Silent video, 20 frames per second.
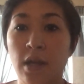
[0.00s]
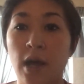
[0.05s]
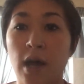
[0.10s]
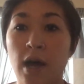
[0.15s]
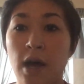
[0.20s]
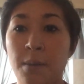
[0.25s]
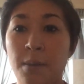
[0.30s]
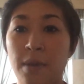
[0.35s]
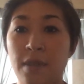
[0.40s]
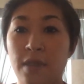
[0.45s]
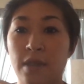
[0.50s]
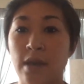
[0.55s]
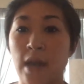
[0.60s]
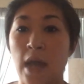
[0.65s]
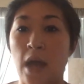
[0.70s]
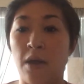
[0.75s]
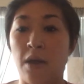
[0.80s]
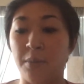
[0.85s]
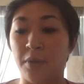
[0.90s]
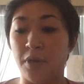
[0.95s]
And then
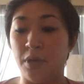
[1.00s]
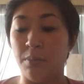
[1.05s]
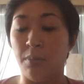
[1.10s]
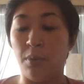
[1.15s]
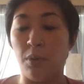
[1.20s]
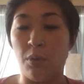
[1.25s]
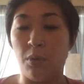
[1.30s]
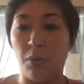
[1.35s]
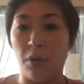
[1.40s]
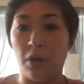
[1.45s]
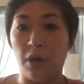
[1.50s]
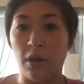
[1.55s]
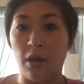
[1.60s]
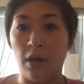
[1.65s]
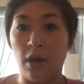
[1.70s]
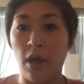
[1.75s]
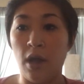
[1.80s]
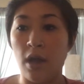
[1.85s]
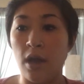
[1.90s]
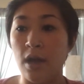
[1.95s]
now I'm going to
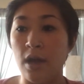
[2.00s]
pour